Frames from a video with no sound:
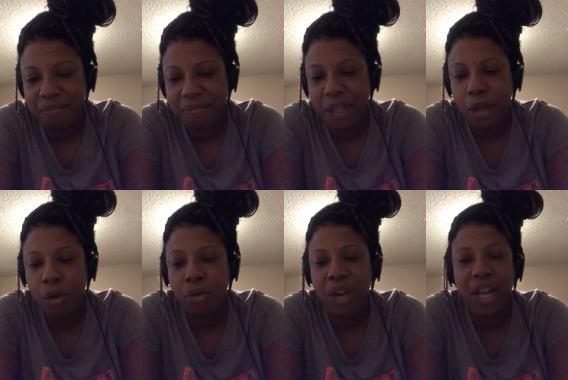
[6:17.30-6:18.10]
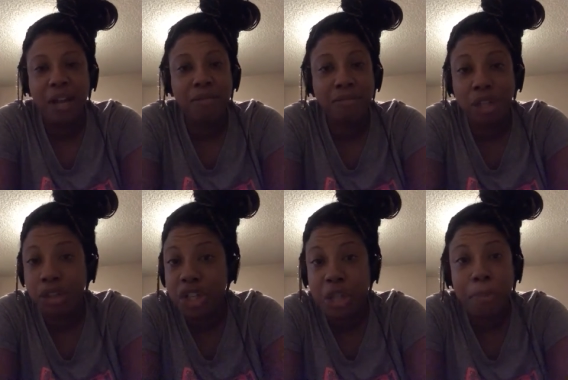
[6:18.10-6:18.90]
that go down
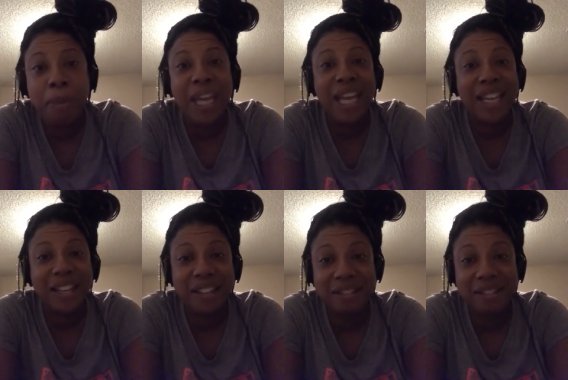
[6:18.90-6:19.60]
into the pit.